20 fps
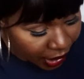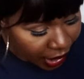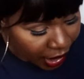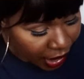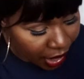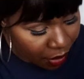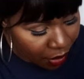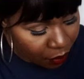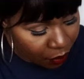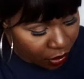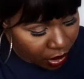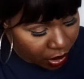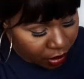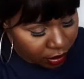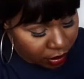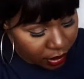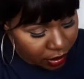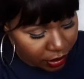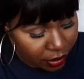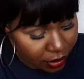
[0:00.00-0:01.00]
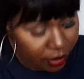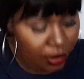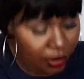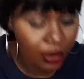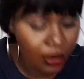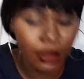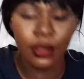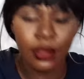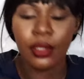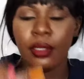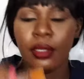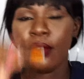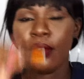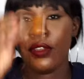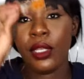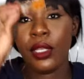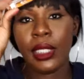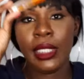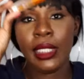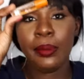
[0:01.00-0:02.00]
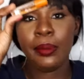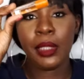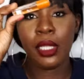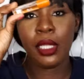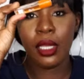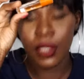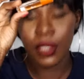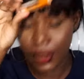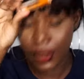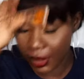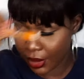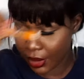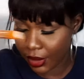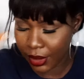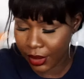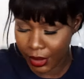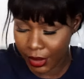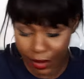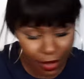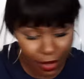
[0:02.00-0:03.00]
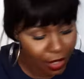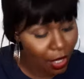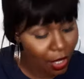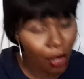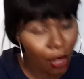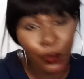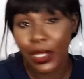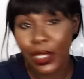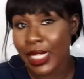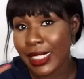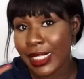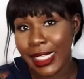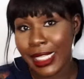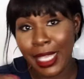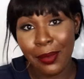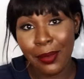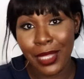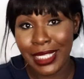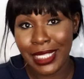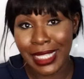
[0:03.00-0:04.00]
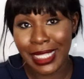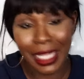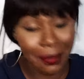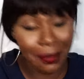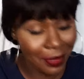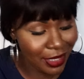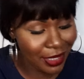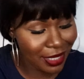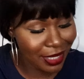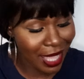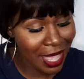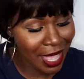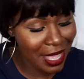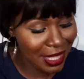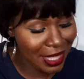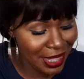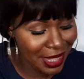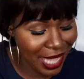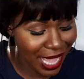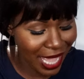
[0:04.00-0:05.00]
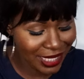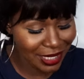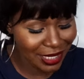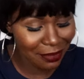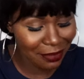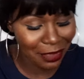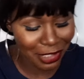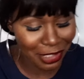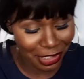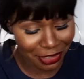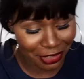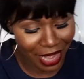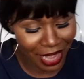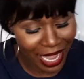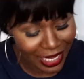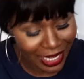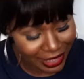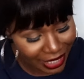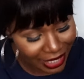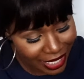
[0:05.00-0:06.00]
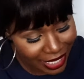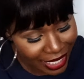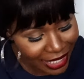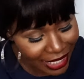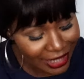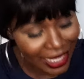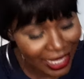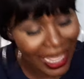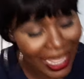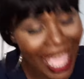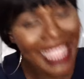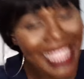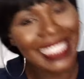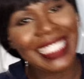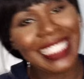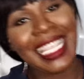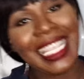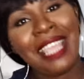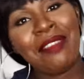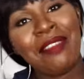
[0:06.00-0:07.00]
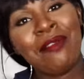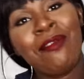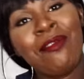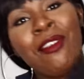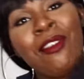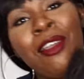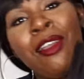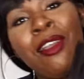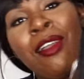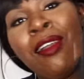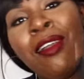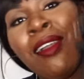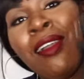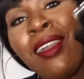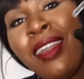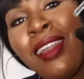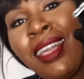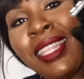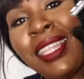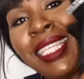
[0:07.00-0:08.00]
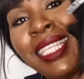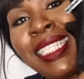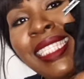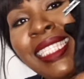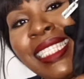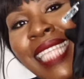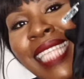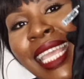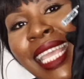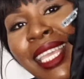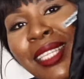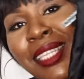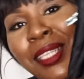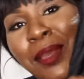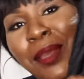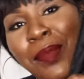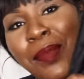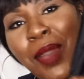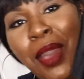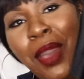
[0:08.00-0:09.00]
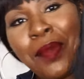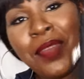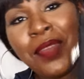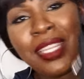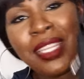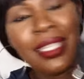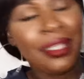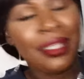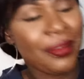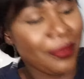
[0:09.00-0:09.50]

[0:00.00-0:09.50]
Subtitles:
And what else? Got lip gloss. You need to keep these lips nice and moisturized. So that's it for the second compartment.